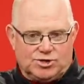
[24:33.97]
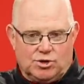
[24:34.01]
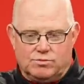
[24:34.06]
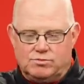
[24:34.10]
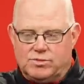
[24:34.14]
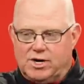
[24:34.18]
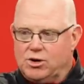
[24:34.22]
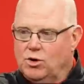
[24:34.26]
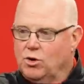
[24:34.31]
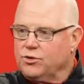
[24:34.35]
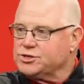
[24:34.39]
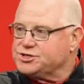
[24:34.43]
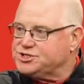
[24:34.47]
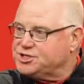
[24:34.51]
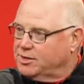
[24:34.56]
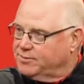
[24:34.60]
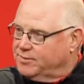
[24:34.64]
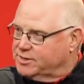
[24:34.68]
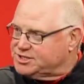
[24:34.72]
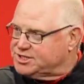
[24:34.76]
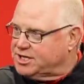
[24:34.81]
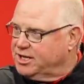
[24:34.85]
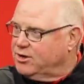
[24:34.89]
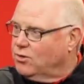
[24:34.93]
older son,
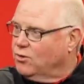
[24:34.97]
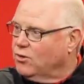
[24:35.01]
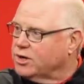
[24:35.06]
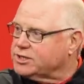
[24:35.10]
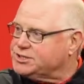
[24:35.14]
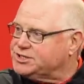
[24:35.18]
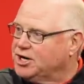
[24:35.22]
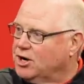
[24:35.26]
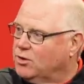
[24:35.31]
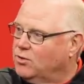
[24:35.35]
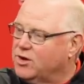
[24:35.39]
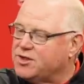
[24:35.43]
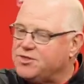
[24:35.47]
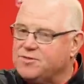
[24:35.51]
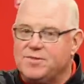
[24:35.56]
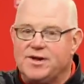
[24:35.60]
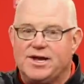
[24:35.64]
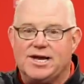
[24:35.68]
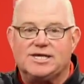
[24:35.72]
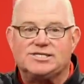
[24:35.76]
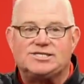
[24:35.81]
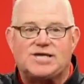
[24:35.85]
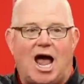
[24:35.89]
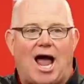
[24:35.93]
my son that works here with
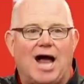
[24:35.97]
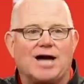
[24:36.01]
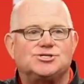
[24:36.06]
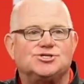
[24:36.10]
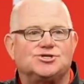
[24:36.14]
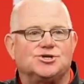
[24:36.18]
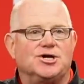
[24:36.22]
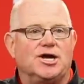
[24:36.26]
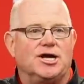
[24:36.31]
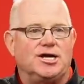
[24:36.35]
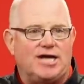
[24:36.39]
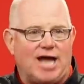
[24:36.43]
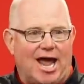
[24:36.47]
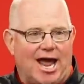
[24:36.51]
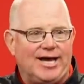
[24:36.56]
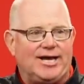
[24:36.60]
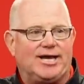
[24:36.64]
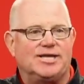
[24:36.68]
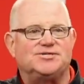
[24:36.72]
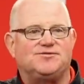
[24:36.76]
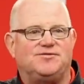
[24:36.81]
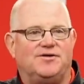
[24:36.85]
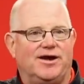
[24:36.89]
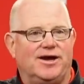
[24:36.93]
me, is actually a
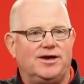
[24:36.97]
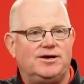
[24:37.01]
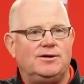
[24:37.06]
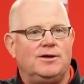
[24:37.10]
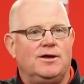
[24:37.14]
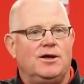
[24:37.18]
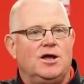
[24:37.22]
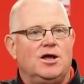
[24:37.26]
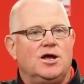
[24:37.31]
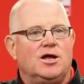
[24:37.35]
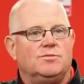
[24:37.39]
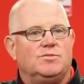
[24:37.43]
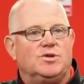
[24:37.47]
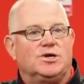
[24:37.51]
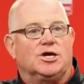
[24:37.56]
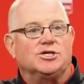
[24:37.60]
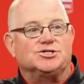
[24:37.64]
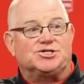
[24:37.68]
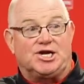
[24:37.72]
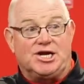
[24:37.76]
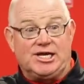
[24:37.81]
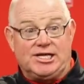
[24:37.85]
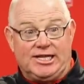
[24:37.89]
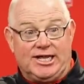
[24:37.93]
Yankees fan
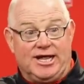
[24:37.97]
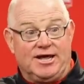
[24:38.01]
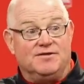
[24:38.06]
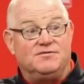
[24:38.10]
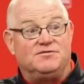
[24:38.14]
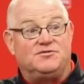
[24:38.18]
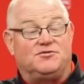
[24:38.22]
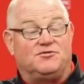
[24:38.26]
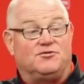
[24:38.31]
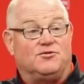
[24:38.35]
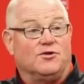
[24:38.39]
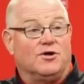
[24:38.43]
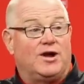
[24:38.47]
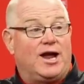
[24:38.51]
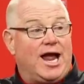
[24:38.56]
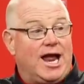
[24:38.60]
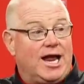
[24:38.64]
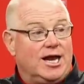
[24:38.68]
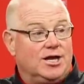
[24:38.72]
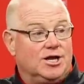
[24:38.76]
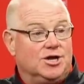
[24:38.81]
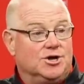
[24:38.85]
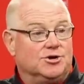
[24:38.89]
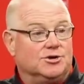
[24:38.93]
because he lived for
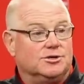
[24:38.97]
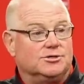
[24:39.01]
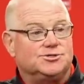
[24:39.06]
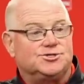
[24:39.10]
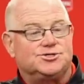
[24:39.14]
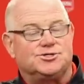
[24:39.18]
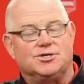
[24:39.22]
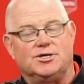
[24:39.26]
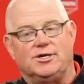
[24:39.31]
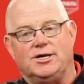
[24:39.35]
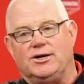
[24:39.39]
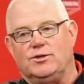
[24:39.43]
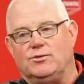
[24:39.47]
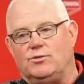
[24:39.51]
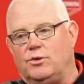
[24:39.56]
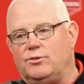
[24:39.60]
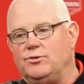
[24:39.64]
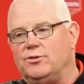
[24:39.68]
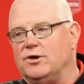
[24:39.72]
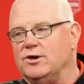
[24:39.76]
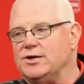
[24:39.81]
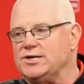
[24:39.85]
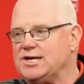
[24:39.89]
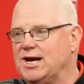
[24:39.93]
8 years and
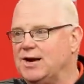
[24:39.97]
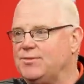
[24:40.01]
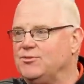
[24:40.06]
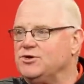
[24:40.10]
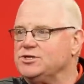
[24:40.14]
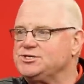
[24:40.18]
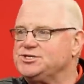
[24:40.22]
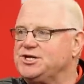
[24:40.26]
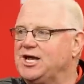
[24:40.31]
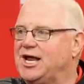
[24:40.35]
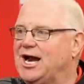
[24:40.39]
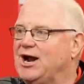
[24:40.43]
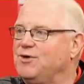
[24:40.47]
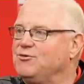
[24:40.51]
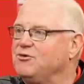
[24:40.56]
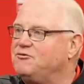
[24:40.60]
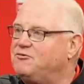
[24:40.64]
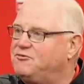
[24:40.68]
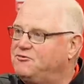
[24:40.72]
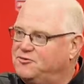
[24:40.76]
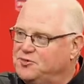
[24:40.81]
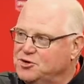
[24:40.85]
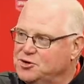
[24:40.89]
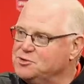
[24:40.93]
when we were in Demarest, and I
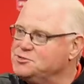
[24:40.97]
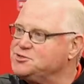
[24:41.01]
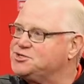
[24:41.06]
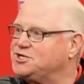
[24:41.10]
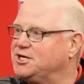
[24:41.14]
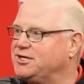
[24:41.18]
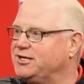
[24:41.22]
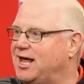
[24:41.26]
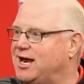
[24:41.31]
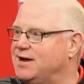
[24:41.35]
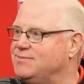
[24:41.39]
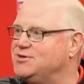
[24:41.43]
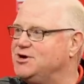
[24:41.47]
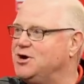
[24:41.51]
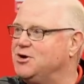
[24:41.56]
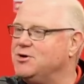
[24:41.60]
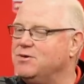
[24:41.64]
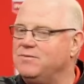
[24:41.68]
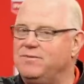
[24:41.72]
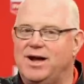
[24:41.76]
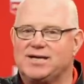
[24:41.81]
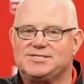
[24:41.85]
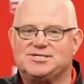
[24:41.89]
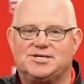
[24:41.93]
refused to let him go
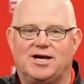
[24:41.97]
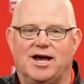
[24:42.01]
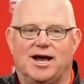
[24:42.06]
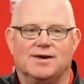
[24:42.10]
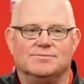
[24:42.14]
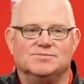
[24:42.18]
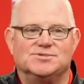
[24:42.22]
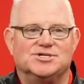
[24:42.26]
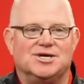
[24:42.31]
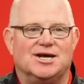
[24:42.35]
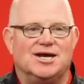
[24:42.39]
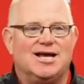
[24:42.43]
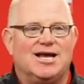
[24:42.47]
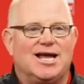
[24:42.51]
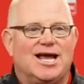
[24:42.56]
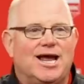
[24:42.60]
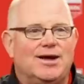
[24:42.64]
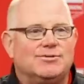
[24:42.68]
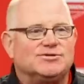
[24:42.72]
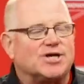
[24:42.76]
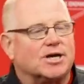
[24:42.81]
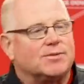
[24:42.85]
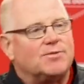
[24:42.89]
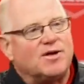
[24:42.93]
to Mets games.
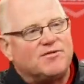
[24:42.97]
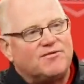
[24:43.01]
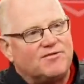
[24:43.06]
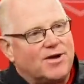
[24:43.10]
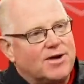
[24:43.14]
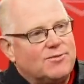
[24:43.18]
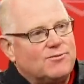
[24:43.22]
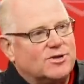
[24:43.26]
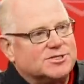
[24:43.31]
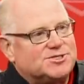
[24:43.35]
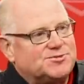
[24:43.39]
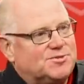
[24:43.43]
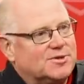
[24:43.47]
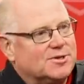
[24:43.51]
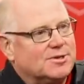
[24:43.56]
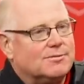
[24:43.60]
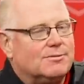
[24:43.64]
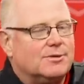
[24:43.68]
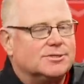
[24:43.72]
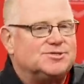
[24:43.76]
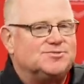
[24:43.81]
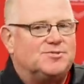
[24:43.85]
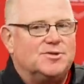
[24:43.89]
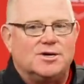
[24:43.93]
He was like, my friend wants
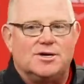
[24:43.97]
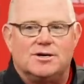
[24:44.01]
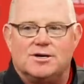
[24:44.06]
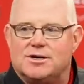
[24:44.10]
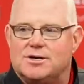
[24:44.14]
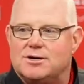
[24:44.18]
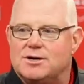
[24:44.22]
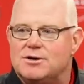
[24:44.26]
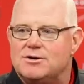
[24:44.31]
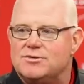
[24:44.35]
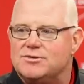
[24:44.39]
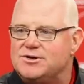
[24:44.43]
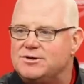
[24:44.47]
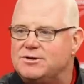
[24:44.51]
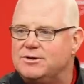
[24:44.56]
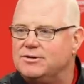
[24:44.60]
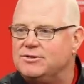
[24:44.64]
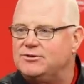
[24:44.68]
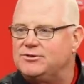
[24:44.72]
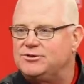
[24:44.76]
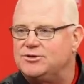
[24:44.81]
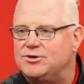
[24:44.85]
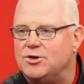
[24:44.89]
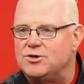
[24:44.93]
me to go
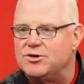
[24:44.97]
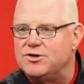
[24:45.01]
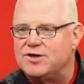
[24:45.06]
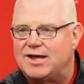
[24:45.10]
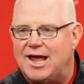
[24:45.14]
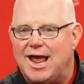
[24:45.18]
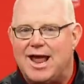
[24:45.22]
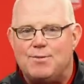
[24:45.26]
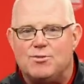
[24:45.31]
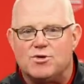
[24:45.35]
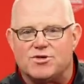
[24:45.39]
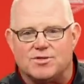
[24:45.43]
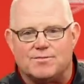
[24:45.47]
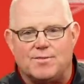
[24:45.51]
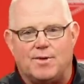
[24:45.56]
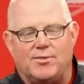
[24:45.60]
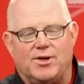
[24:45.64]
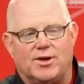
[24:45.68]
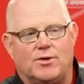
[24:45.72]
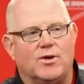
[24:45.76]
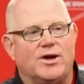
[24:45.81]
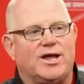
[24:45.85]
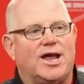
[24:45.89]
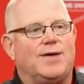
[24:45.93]
to the game with him. I'm
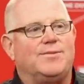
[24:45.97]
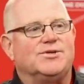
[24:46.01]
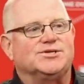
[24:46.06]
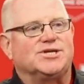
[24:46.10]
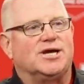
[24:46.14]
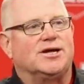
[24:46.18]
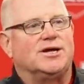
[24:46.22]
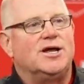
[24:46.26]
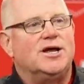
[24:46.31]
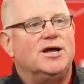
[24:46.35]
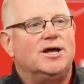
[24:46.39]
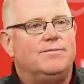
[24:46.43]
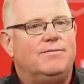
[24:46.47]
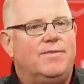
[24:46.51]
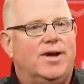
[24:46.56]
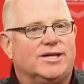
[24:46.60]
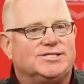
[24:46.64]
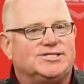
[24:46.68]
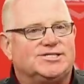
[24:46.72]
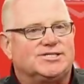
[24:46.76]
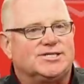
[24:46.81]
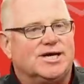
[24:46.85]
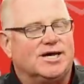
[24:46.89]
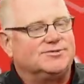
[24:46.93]
like, what game? He's like,
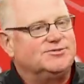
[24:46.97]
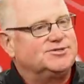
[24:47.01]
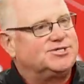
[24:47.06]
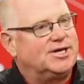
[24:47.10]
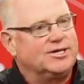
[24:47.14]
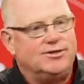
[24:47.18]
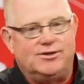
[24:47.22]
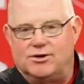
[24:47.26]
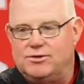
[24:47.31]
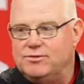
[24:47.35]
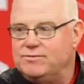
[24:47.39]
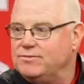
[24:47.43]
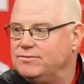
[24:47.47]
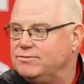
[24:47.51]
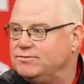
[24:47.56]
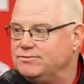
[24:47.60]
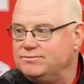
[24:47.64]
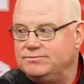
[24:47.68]
Mets. I would say, nope.